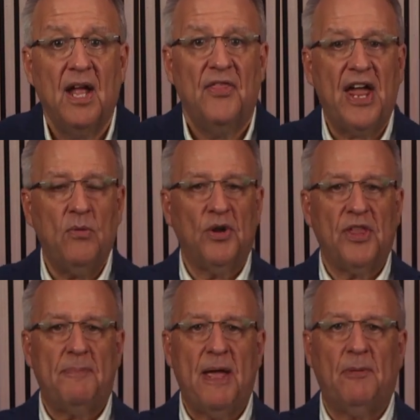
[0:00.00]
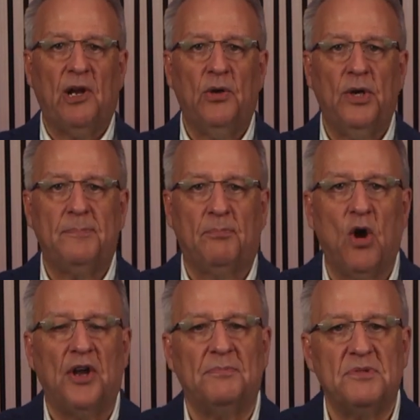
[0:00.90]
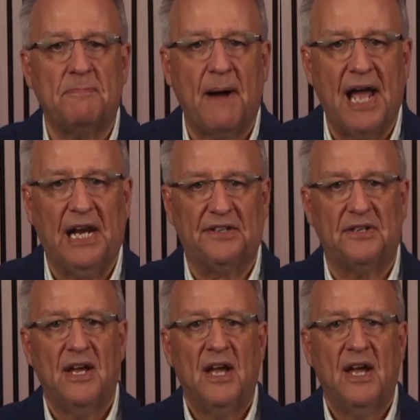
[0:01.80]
They were the people who had brought him to Pilate.